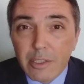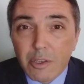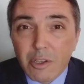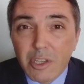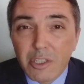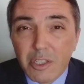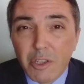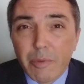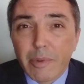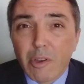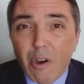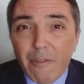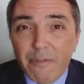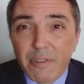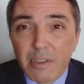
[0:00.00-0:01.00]
on consumer
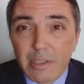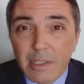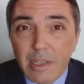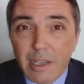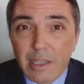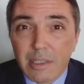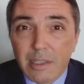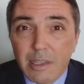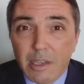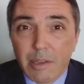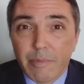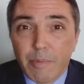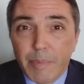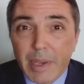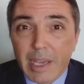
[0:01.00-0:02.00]
confidence is going
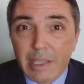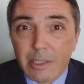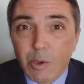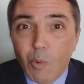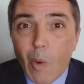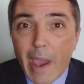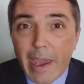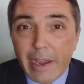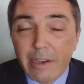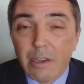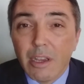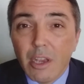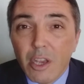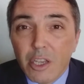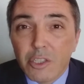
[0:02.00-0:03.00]
to begin to wane
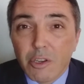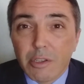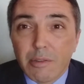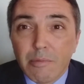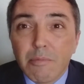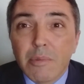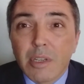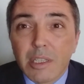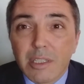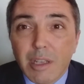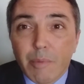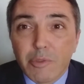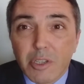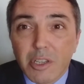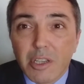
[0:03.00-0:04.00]
should
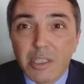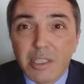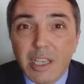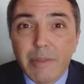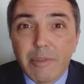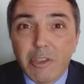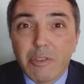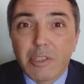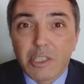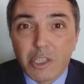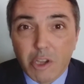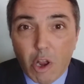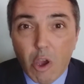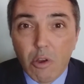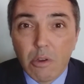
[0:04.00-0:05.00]
consumption continue to
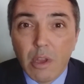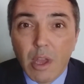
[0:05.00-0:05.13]
slow.